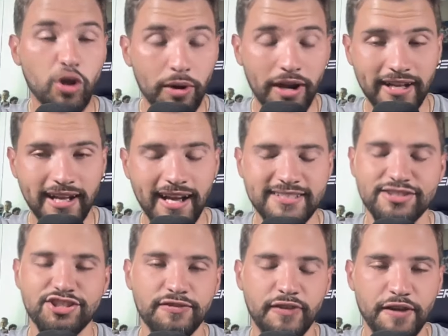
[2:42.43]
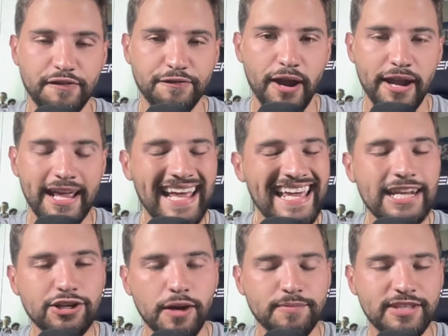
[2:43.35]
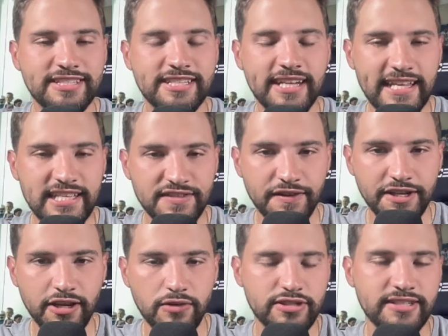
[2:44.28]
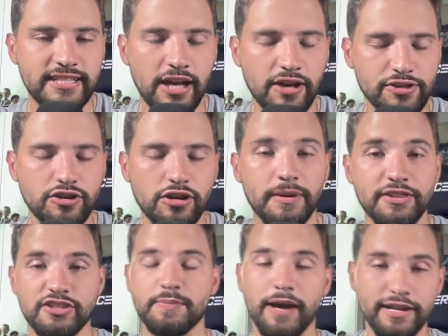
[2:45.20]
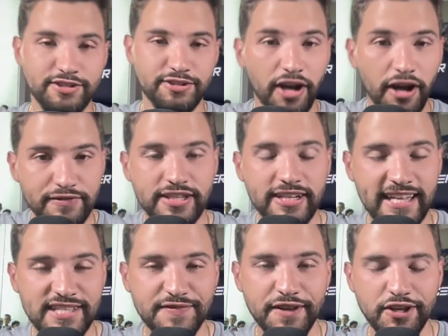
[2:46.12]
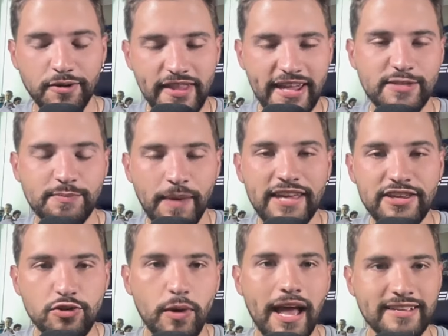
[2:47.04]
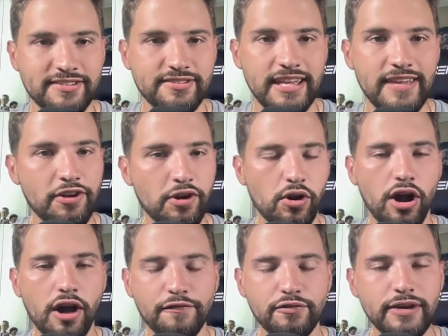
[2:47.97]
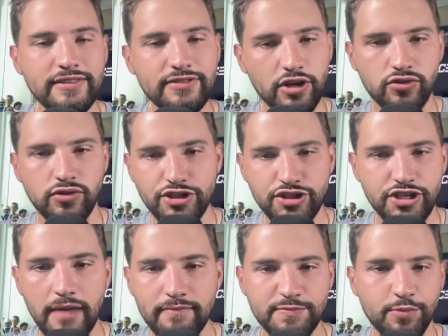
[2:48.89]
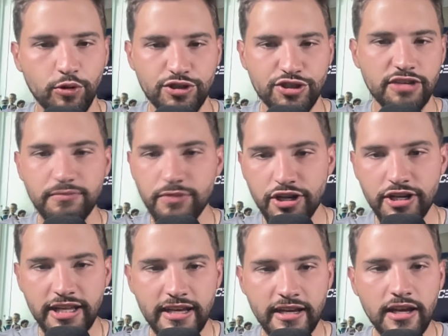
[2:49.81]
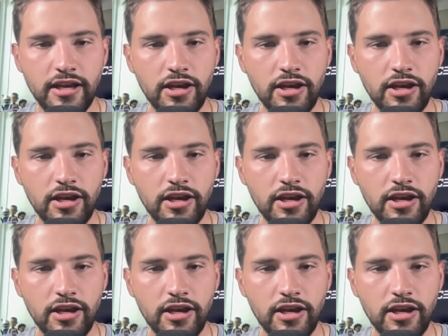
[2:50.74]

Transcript: going on, guys? It's Jeff Iafrate. I interrupted today's video to tell you about the sponsor of today's video, and that is BetUS. And they are offering the Crunch Time Sports community